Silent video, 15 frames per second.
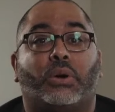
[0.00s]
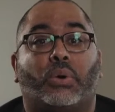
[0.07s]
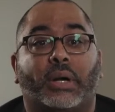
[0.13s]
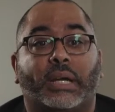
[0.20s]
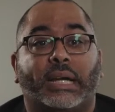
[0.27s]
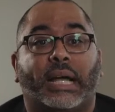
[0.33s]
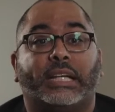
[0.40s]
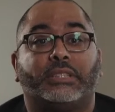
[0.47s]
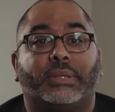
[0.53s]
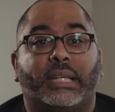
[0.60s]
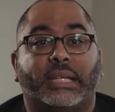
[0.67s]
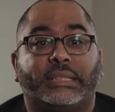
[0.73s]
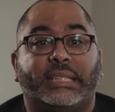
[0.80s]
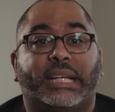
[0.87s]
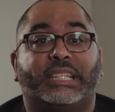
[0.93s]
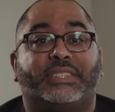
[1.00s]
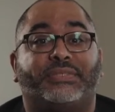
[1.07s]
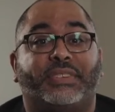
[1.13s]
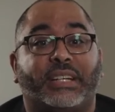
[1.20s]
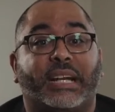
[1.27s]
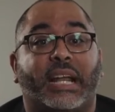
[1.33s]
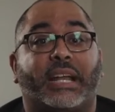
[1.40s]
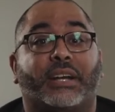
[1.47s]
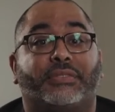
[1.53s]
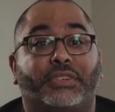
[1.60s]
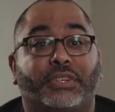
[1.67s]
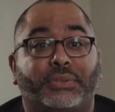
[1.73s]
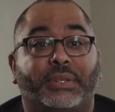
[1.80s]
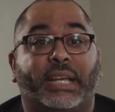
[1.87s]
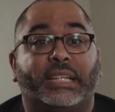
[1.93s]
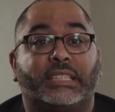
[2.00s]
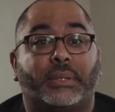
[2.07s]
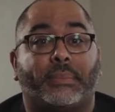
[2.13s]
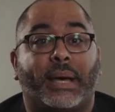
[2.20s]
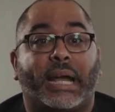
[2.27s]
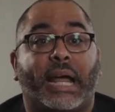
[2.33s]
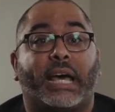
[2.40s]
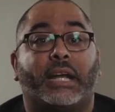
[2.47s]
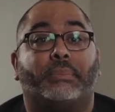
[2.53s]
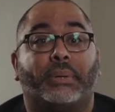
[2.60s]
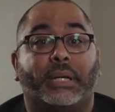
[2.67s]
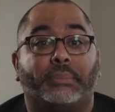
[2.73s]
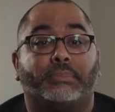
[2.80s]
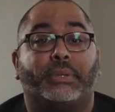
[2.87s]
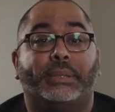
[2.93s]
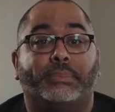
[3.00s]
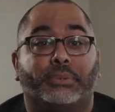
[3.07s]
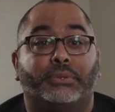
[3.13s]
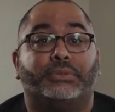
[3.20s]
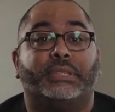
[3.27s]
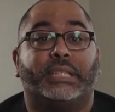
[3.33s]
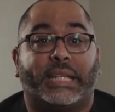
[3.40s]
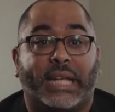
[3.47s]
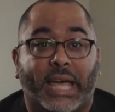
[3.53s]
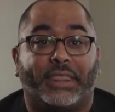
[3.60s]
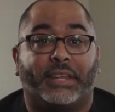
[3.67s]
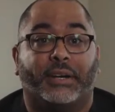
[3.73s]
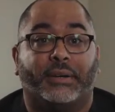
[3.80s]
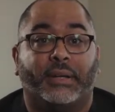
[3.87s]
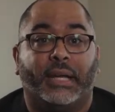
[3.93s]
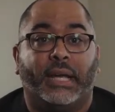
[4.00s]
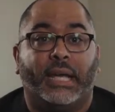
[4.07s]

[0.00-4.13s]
organized religion has figured out a few things about how to bring people together